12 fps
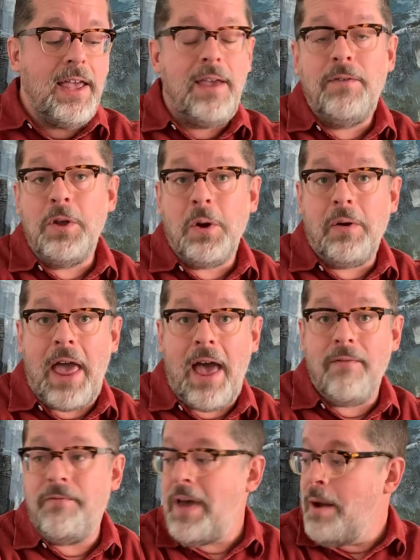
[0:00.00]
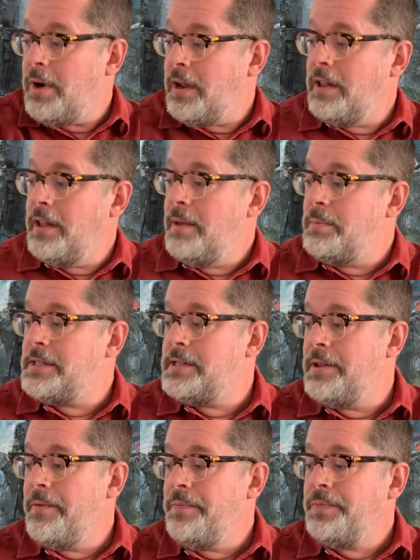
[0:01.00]
If you don't have fabric
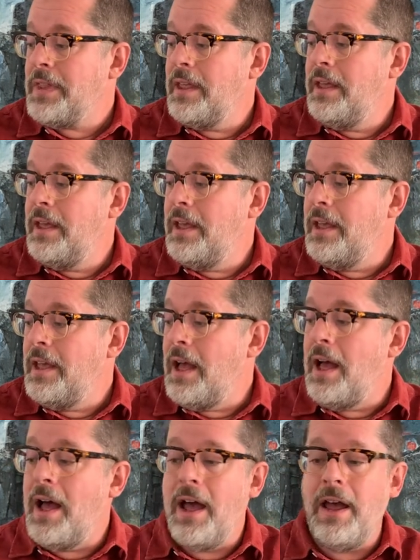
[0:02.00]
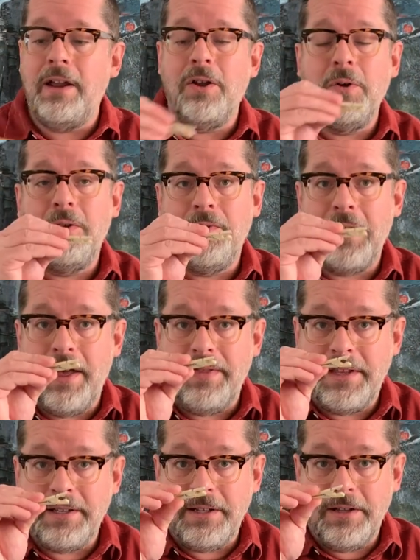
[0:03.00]
clips, I know you've got
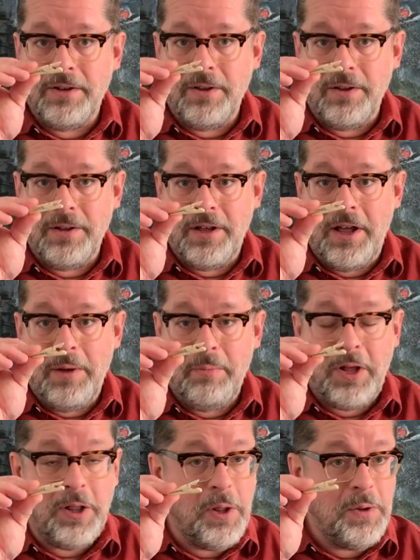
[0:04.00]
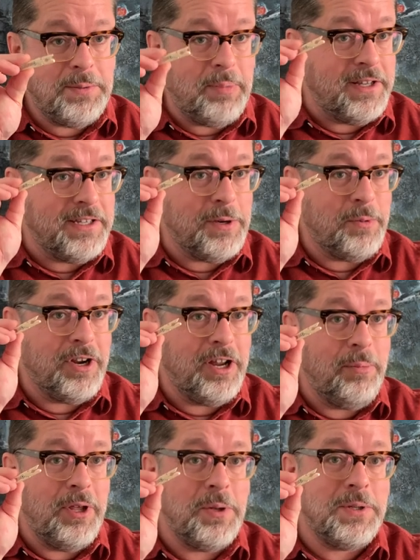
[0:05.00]
these little um, clothespins that we're going
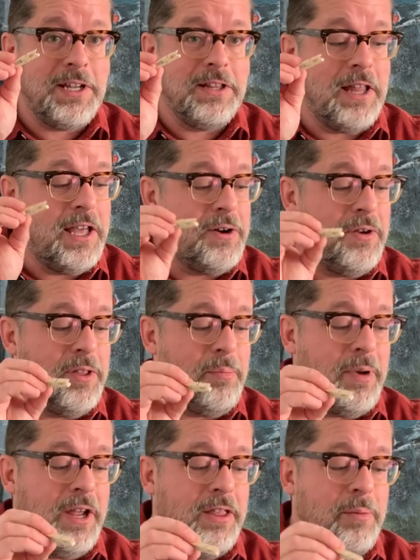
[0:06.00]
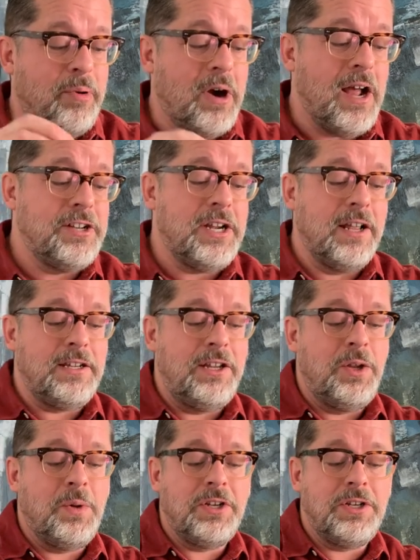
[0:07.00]
to be using later in the, in the project, and
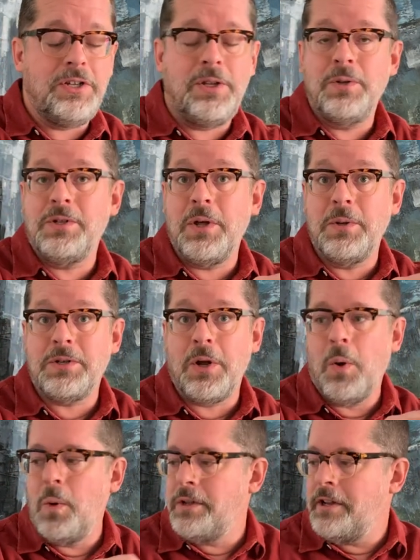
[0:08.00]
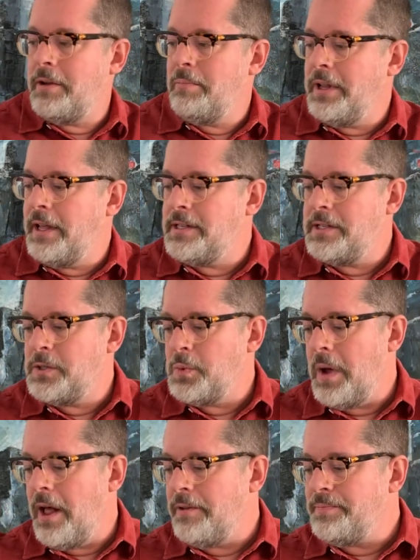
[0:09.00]
you could just use those to hold it in place as
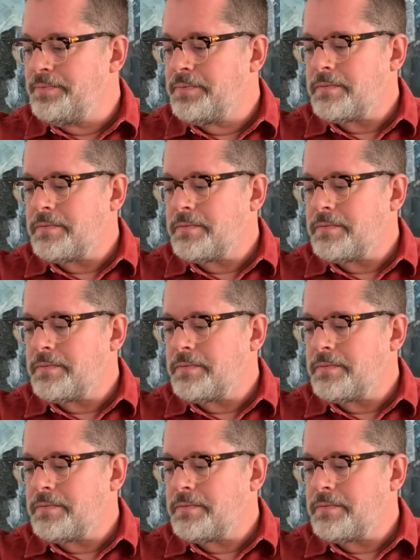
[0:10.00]
well.